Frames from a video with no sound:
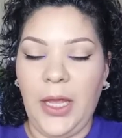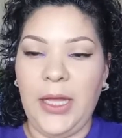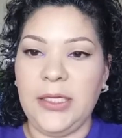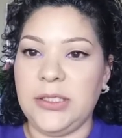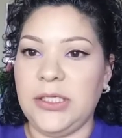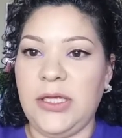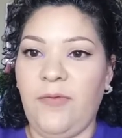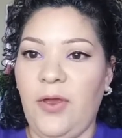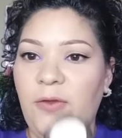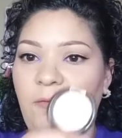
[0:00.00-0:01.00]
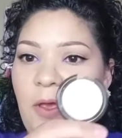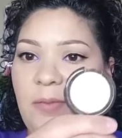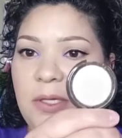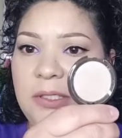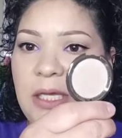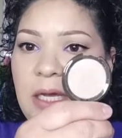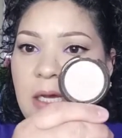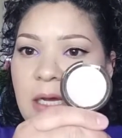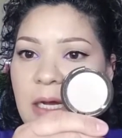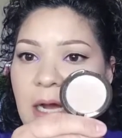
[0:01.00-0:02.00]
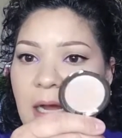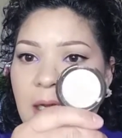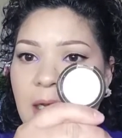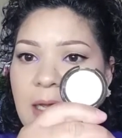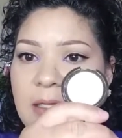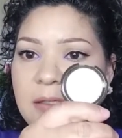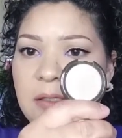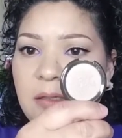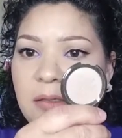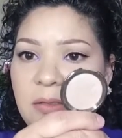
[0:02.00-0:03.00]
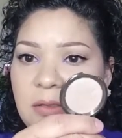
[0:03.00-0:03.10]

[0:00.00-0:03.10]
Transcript: and this is a very famous highlight.